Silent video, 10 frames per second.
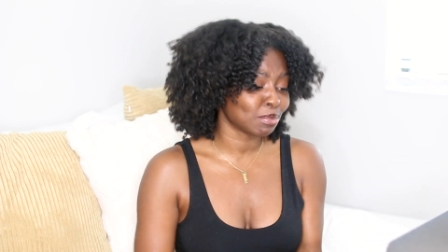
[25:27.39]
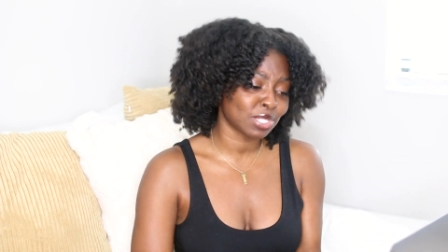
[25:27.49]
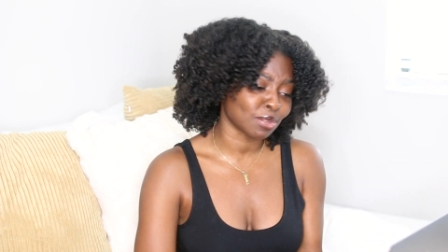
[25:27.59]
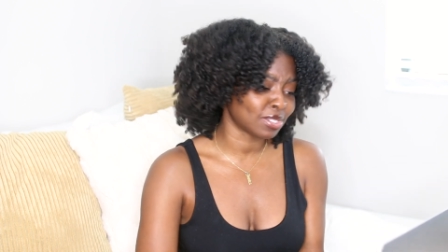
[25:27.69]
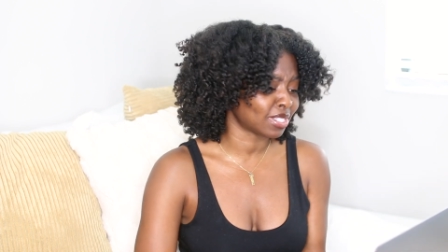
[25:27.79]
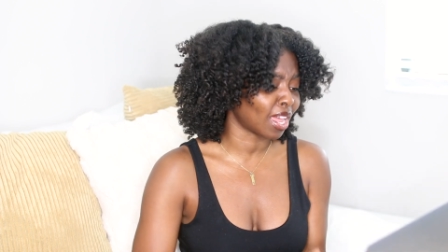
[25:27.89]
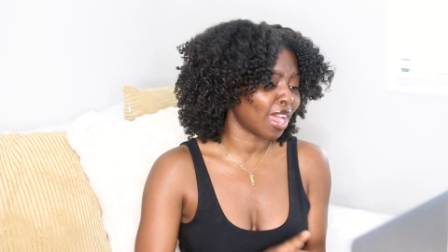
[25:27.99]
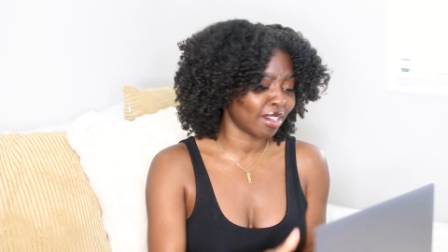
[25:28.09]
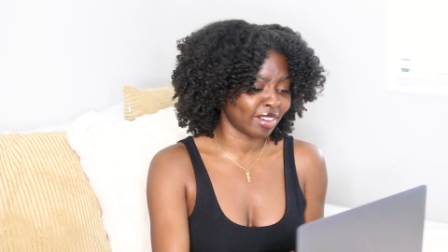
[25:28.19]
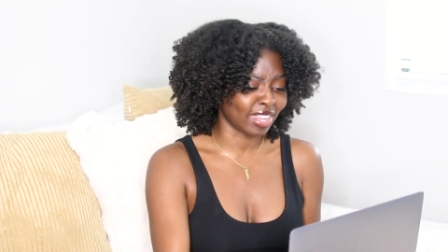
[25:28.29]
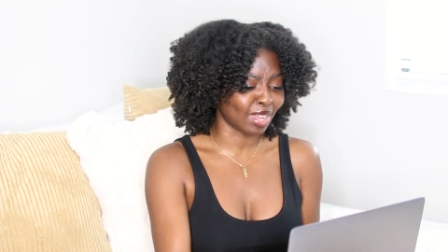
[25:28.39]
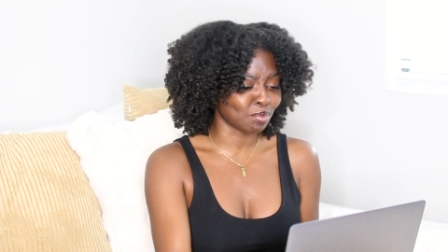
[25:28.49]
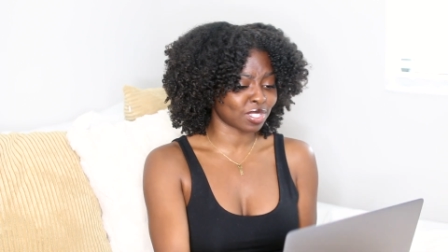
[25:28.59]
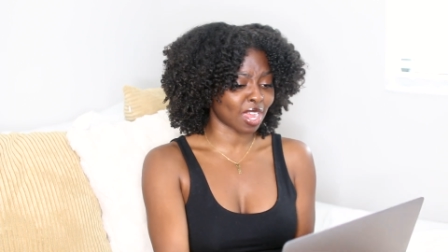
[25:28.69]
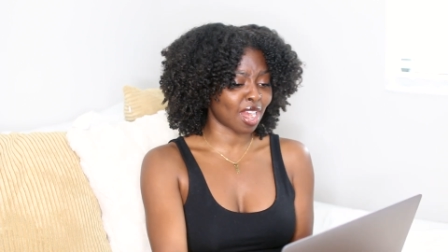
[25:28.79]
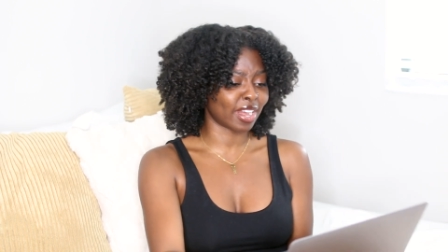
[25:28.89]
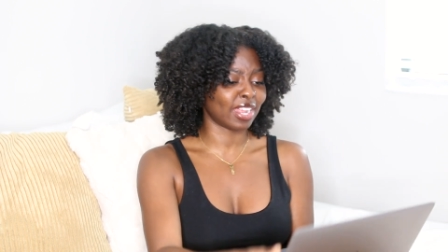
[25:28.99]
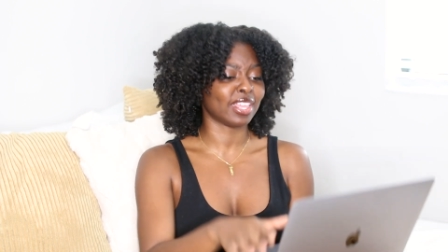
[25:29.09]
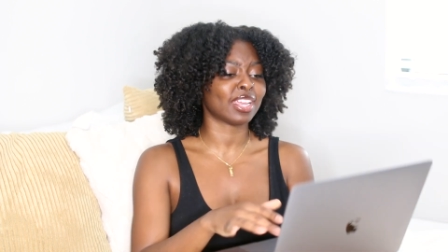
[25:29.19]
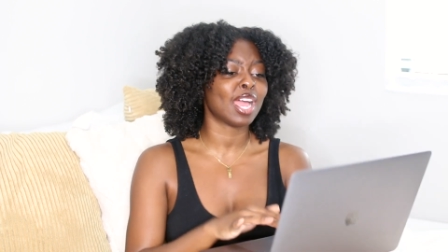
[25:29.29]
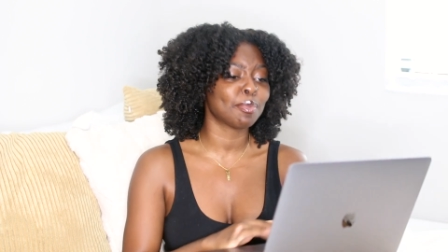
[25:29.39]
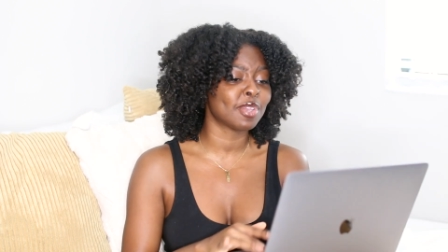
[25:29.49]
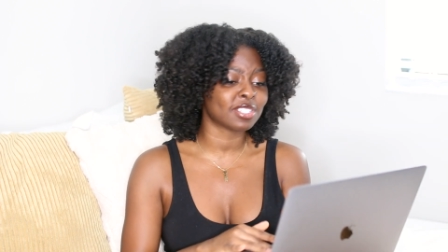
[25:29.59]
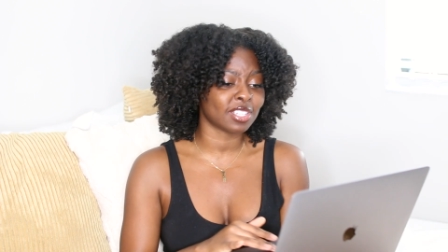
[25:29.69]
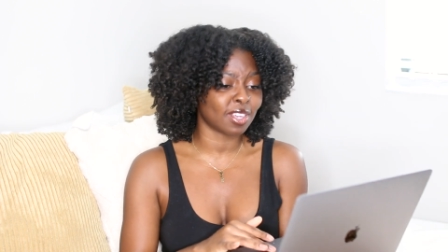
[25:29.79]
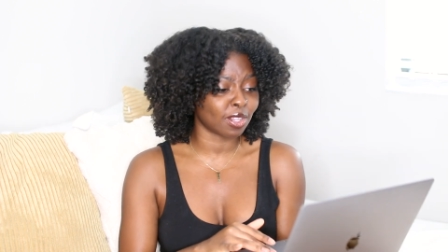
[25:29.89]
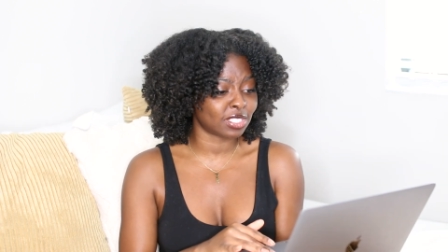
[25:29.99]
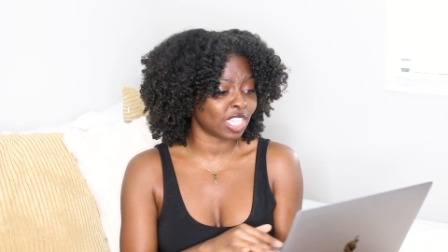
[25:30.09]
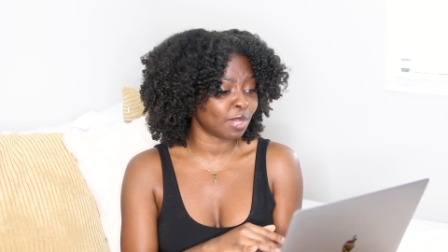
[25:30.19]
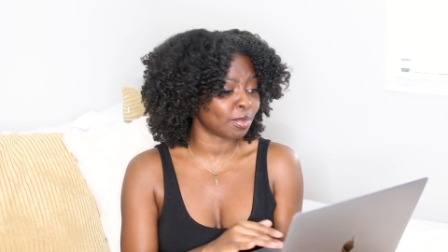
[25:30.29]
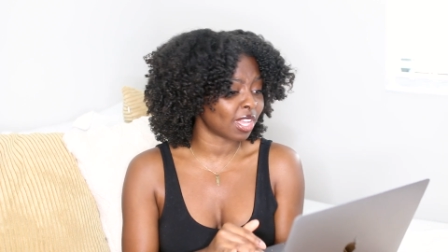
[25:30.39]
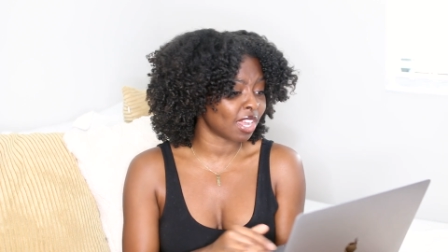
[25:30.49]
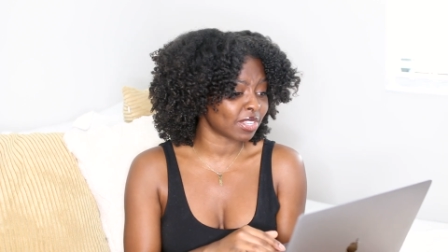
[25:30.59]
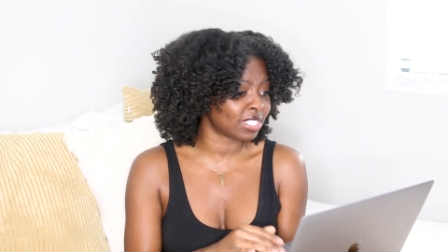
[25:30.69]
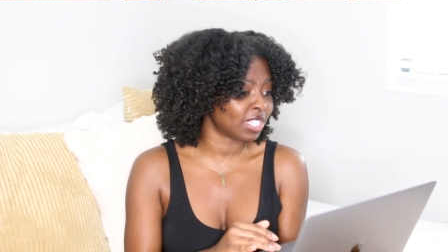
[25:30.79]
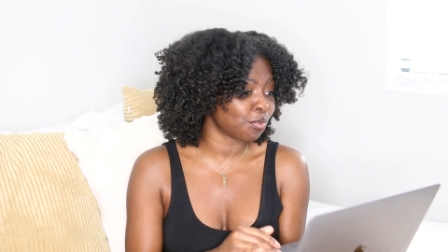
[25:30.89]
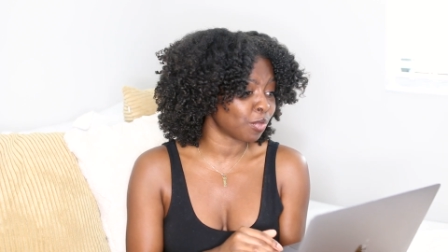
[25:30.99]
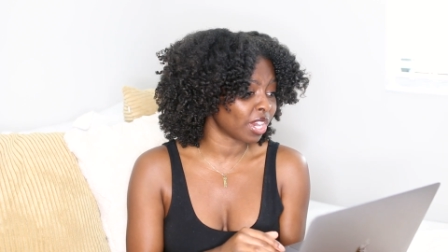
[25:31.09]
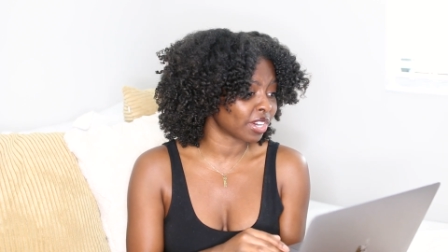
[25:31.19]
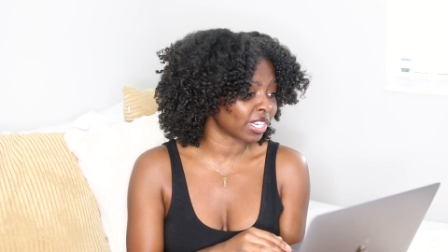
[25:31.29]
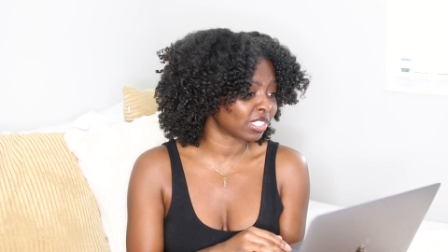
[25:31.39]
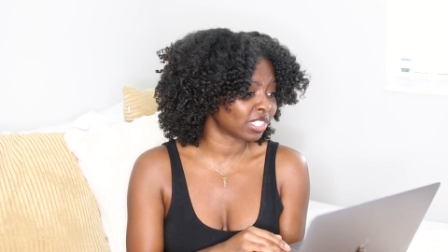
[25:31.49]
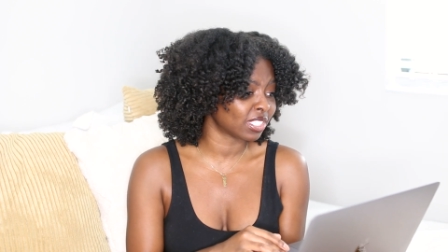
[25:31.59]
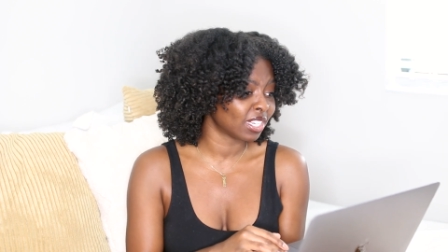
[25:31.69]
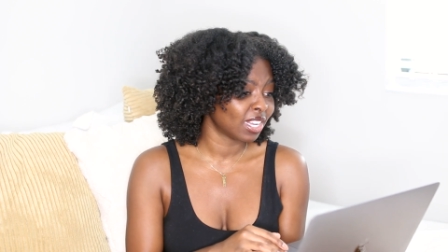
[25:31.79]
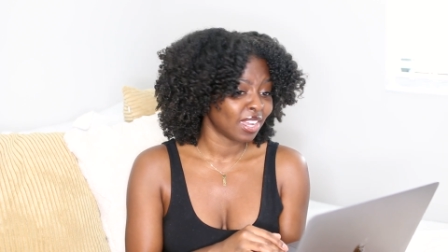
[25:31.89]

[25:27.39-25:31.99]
I'm so sorry. I'm sorry. Like, I'm usually all team love and team marriage.